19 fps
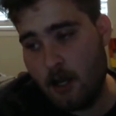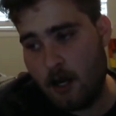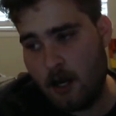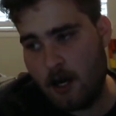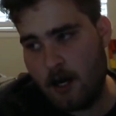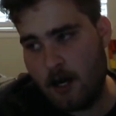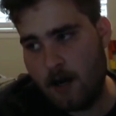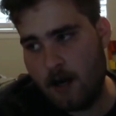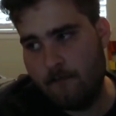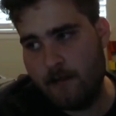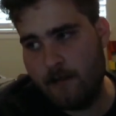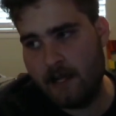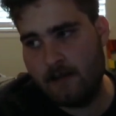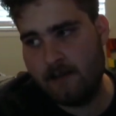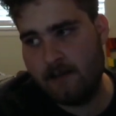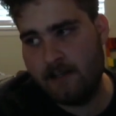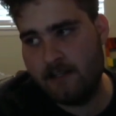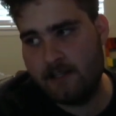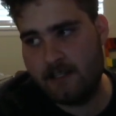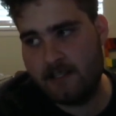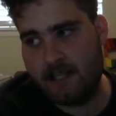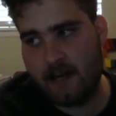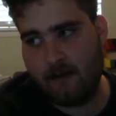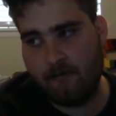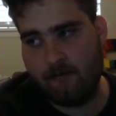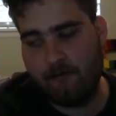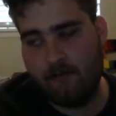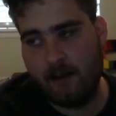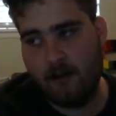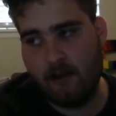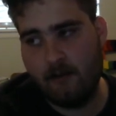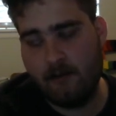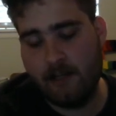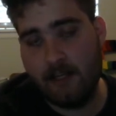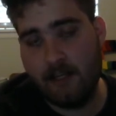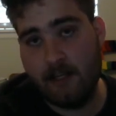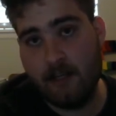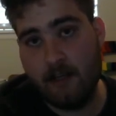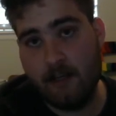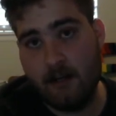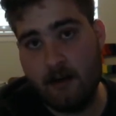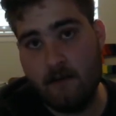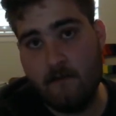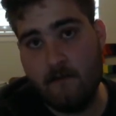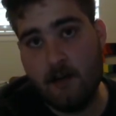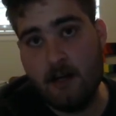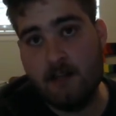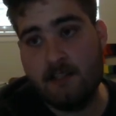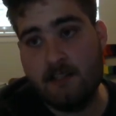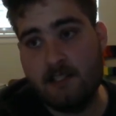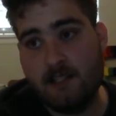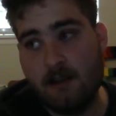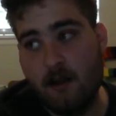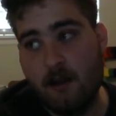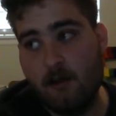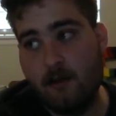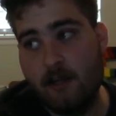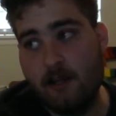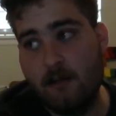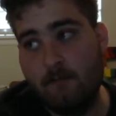Mainly just that feeling of slowly